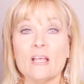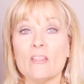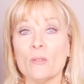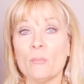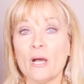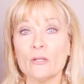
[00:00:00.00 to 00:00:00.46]

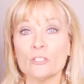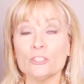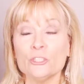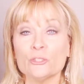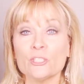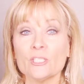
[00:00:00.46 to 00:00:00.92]
The buyers
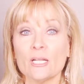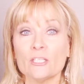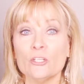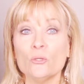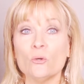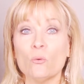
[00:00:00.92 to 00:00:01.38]
usually like
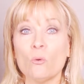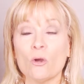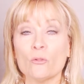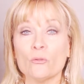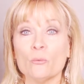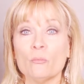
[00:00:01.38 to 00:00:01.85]
to do a
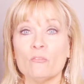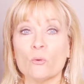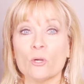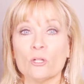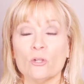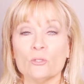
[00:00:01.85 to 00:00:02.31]
walkthrough
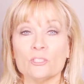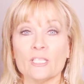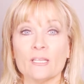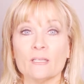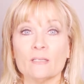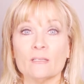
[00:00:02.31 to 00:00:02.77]
before
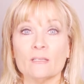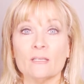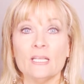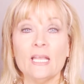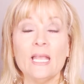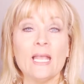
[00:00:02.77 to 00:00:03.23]
closing,
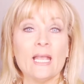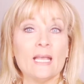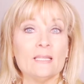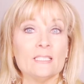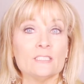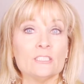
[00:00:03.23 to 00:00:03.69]

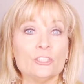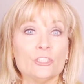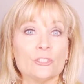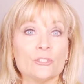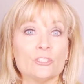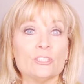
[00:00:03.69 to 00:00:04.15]
and this
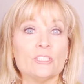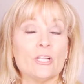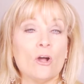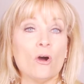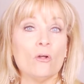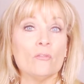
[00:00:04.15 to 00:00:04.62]
ensures that
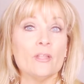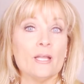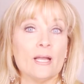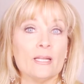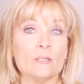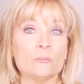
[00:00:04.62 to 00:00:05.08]
all the
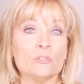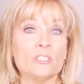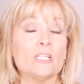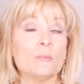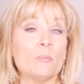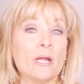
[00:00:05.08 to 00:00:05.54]
items
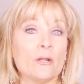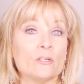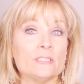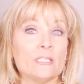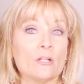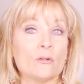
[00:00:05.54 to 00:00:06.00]
that the buyer
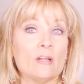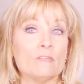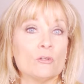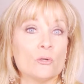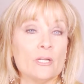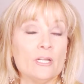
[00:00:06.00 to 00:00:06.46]
and seller have
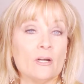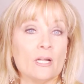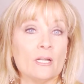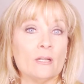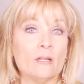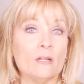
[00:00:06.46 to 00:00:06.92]
agreed
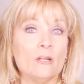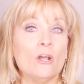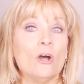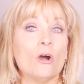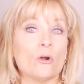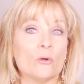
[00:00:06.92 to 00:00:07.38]
on
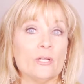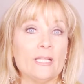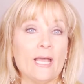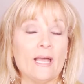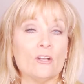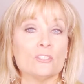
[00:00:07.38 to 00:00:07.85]
are in
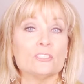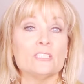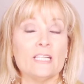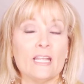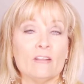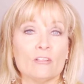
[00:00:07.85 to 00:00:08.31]
the house the
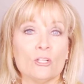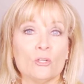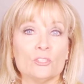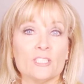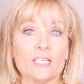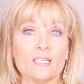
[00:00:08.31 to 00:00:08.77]
day of
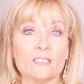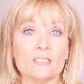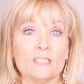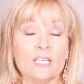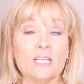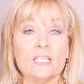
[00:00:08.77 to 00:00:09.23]
closing,
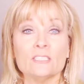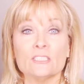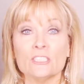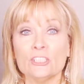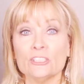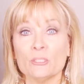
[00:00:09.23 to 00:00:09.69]

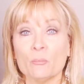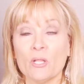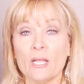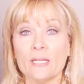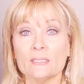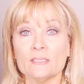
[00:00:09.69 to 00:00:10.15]
such as
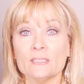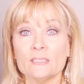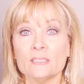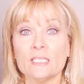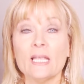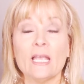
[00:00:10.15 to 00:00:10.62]

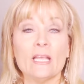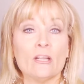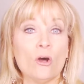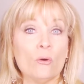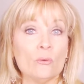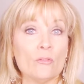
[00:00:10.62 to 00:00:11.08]
appliances and
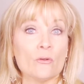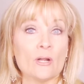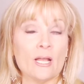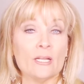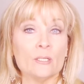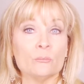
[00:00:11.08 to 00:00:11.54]
all other
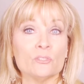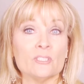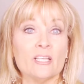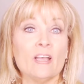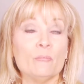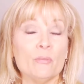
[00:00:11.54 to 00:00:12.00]
items
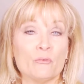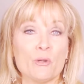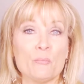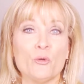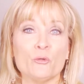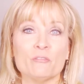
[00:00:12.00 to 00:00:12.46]
have been
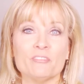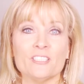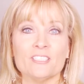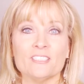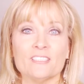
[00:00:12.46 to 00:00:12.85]
removed.